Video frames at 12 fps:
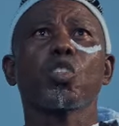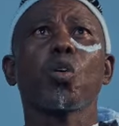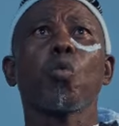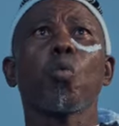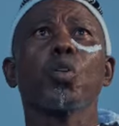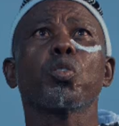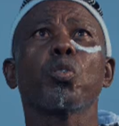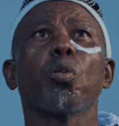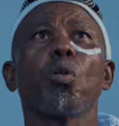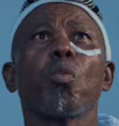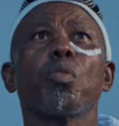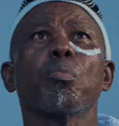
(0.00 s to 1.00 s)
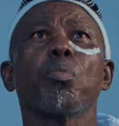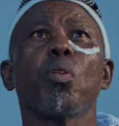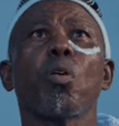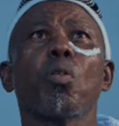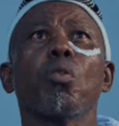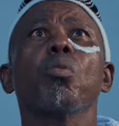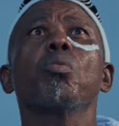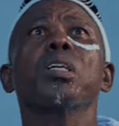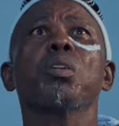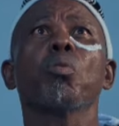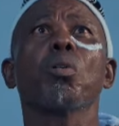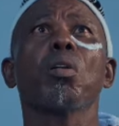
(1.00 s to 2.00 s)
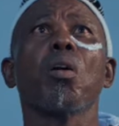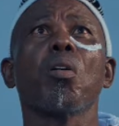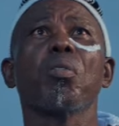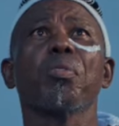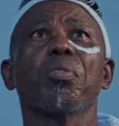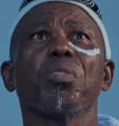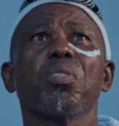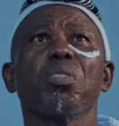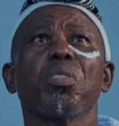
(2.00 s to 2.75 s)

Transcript: someone to love him or whom he would love.